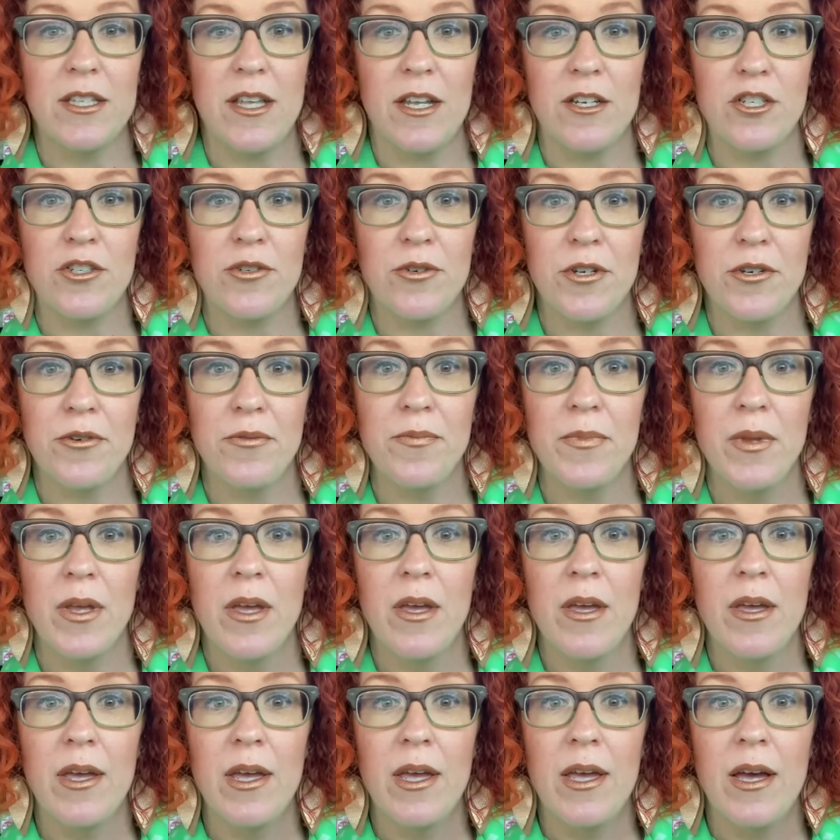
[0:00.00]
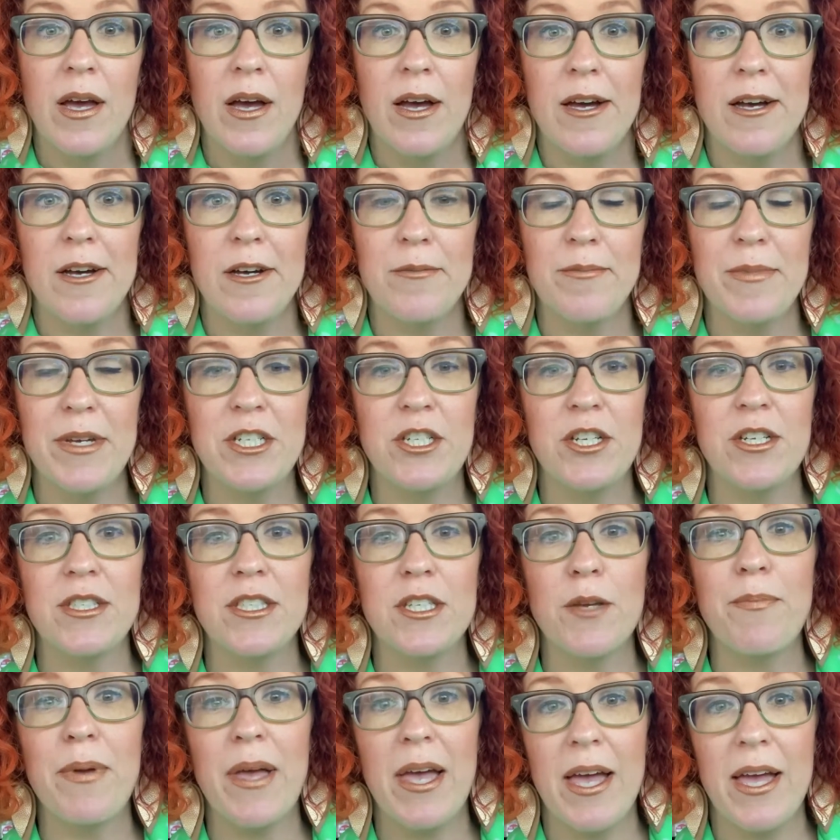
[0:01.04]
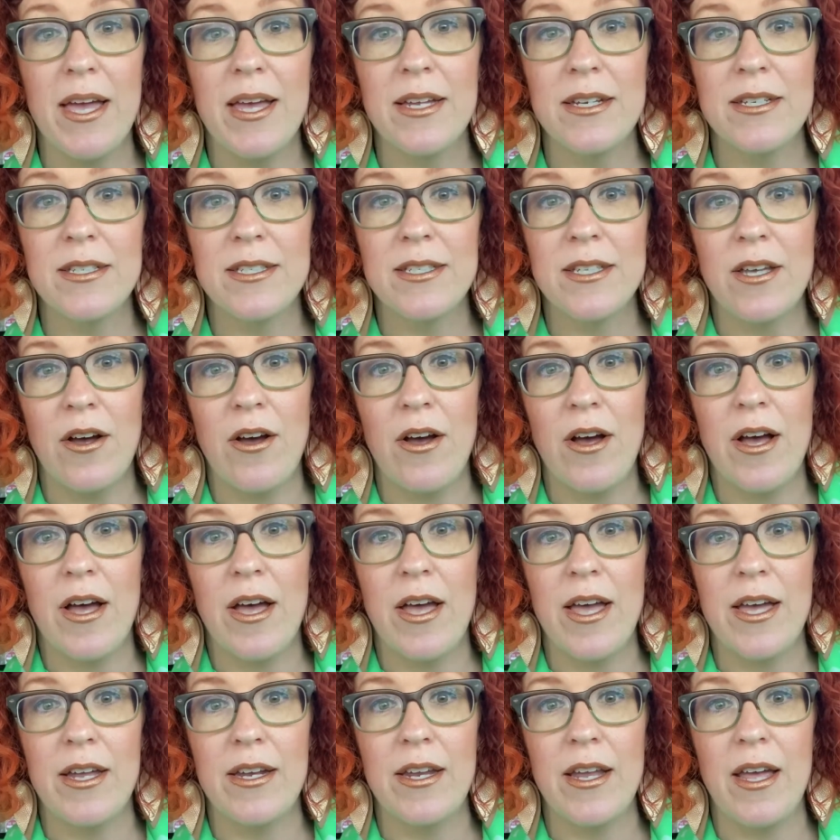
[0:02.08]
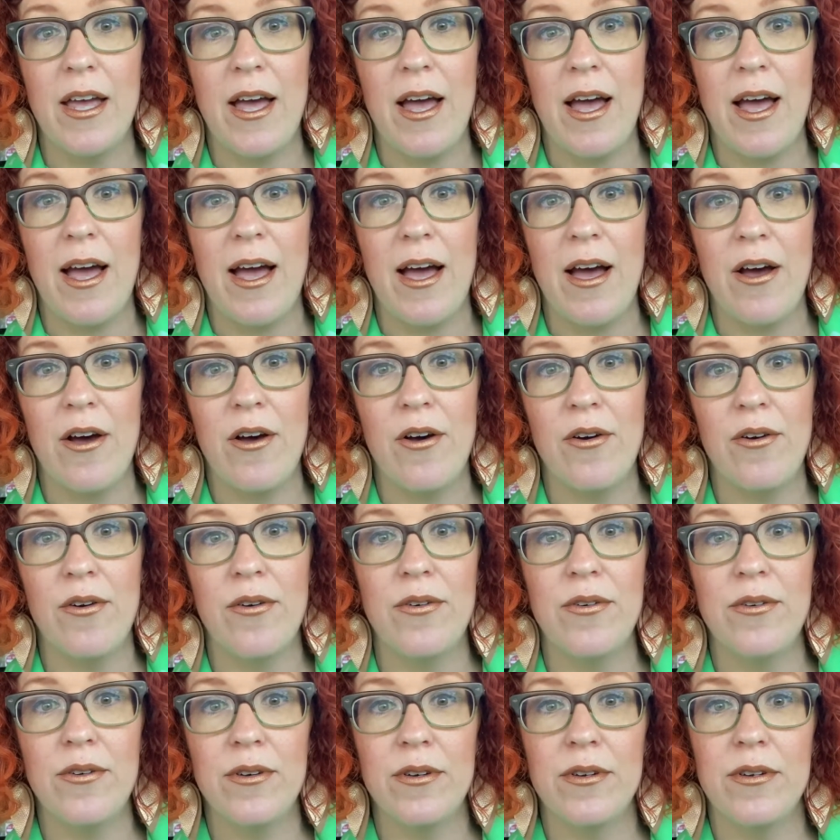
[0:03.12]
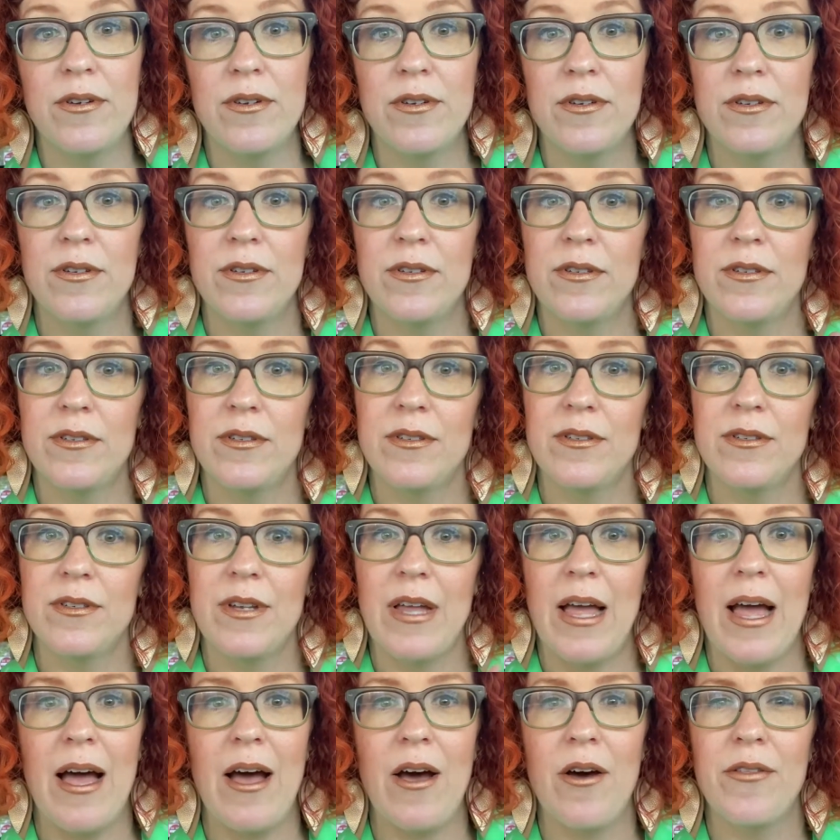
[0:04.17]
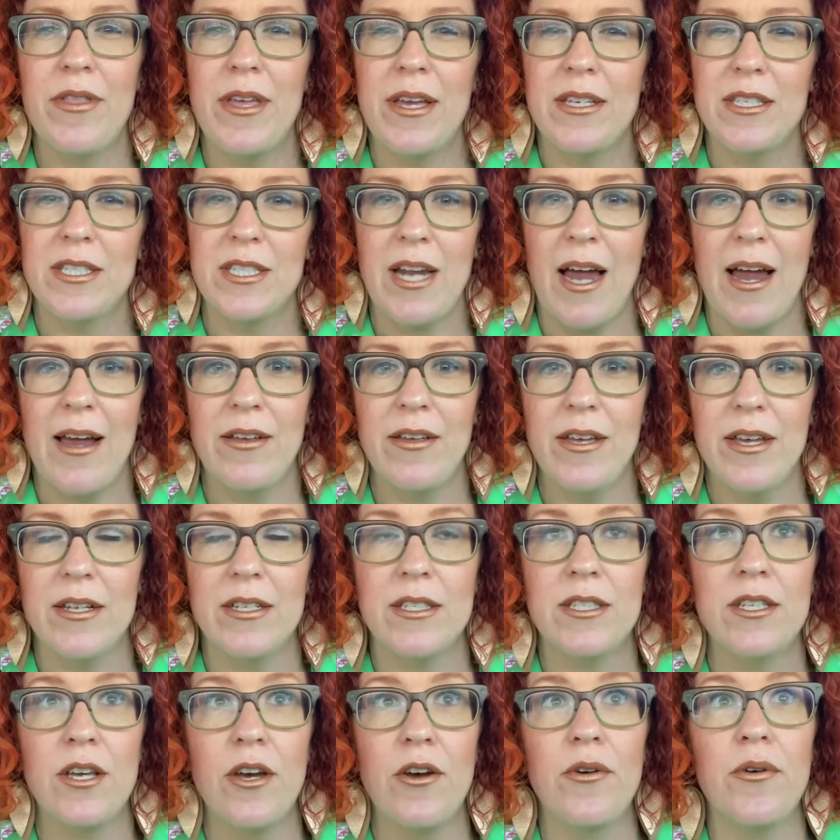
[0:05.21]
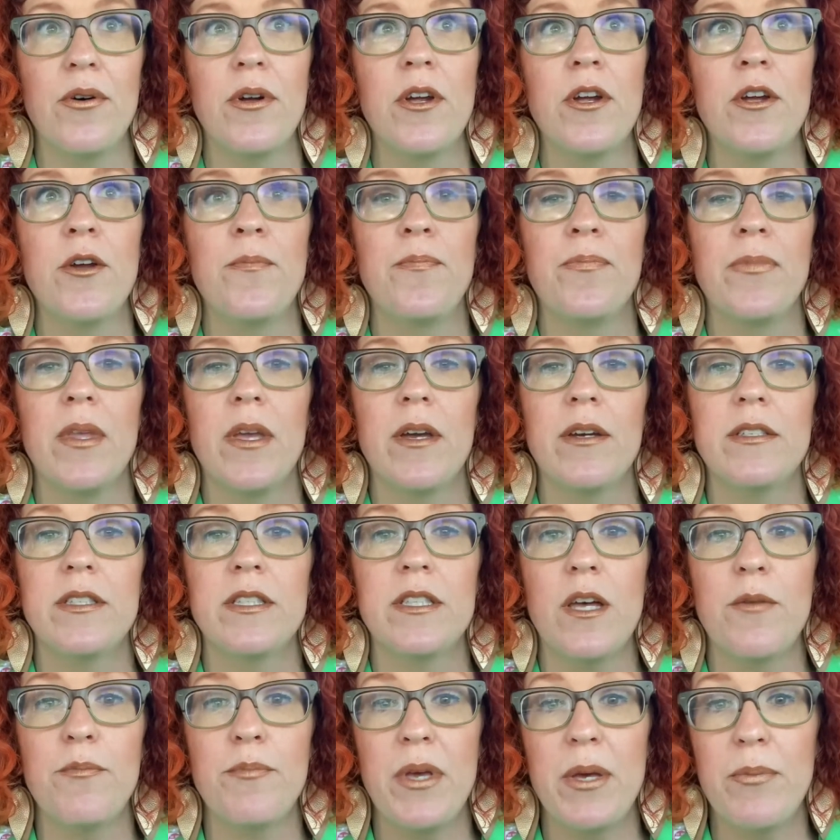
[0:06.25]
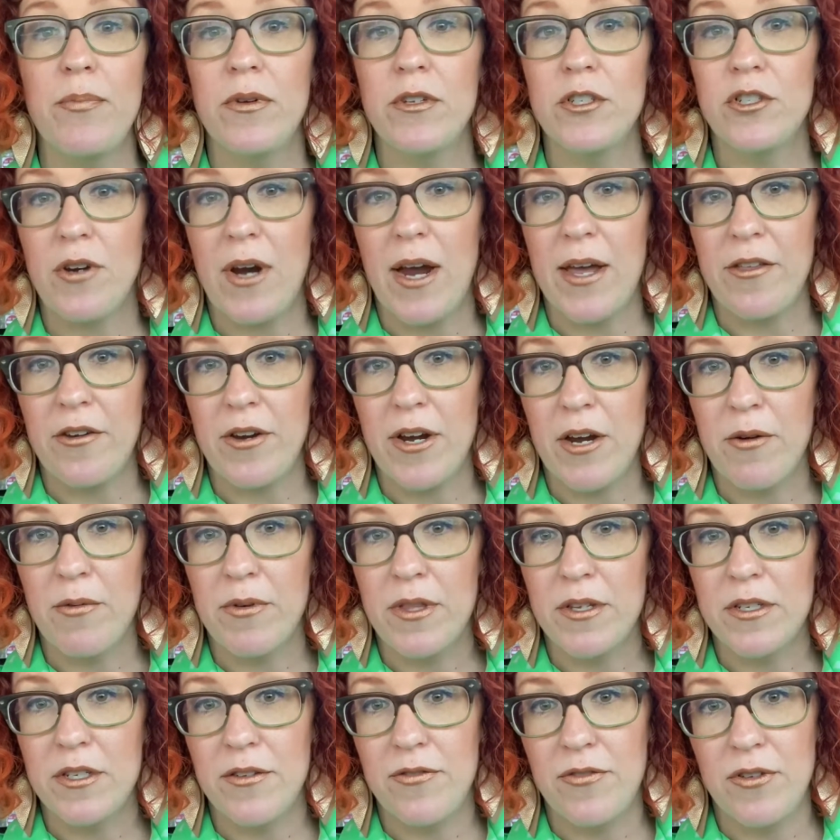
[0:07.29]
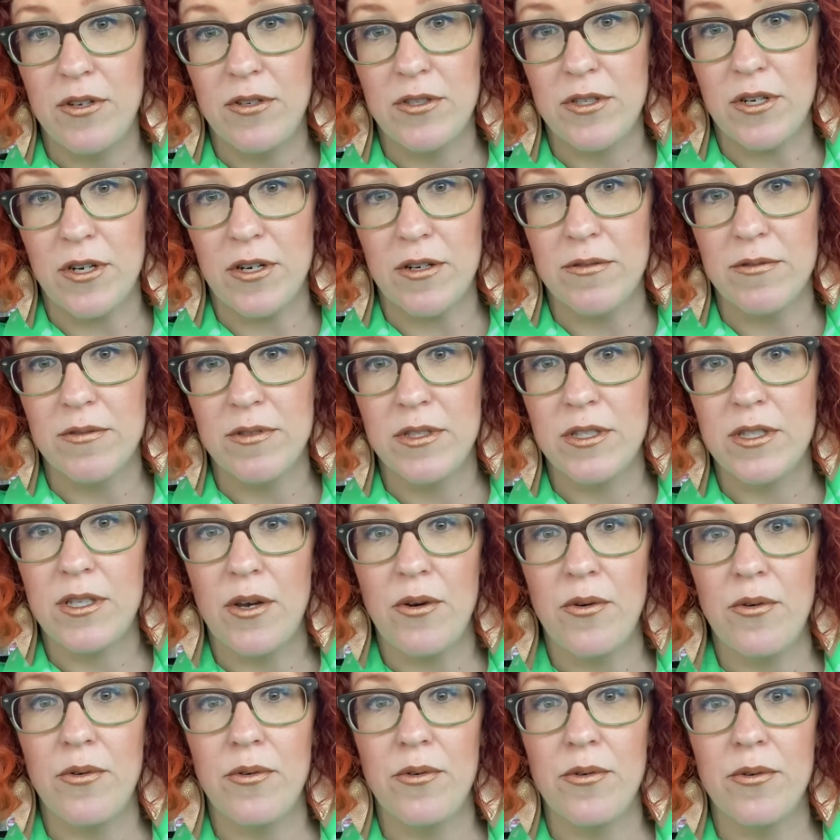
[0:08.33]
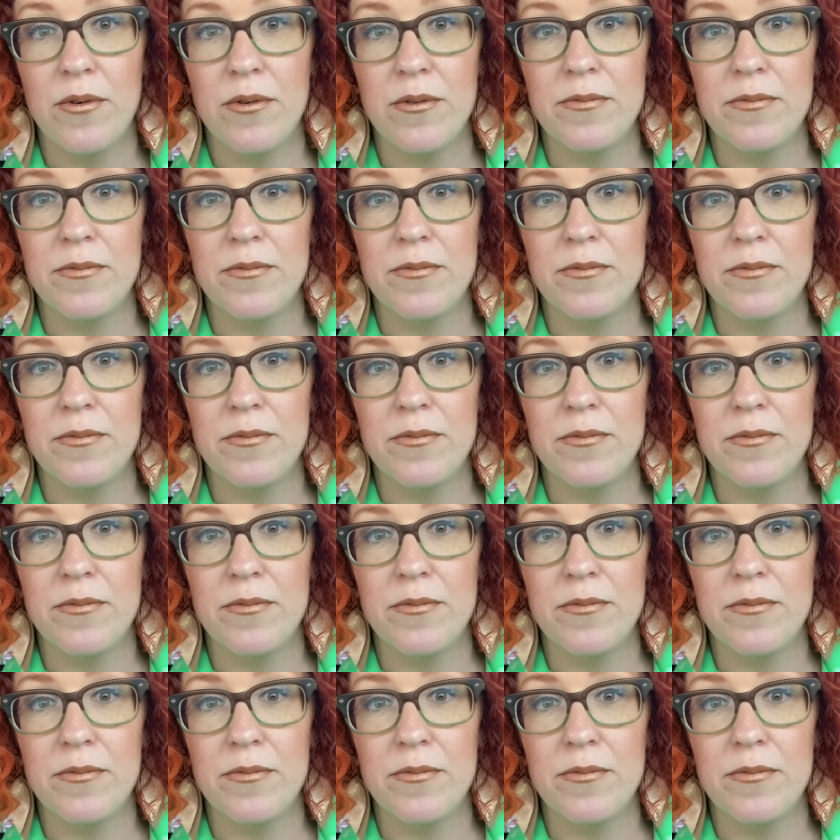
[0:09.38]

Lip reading: not true. It just depends on how they style it. So some people dry their hair with a diffuser. So